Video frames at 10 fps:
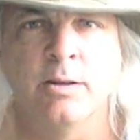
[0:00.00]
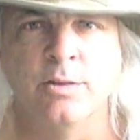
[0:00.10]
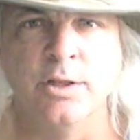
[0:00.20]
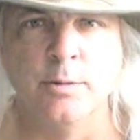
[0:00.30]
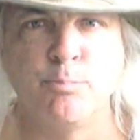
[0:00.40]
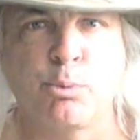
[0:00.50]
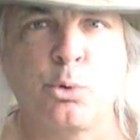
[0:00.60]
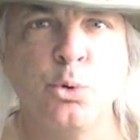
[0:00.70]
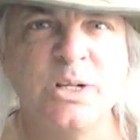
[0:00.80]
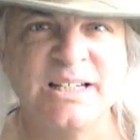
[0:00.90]
The
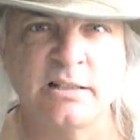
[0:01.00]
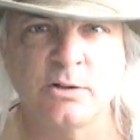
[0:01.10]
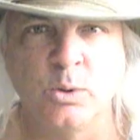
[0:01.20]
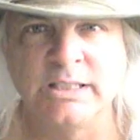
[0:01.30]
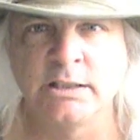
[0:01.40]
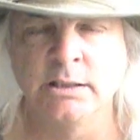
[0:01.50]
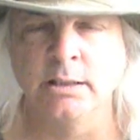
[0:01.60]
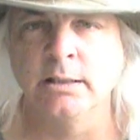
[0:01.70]
prudent question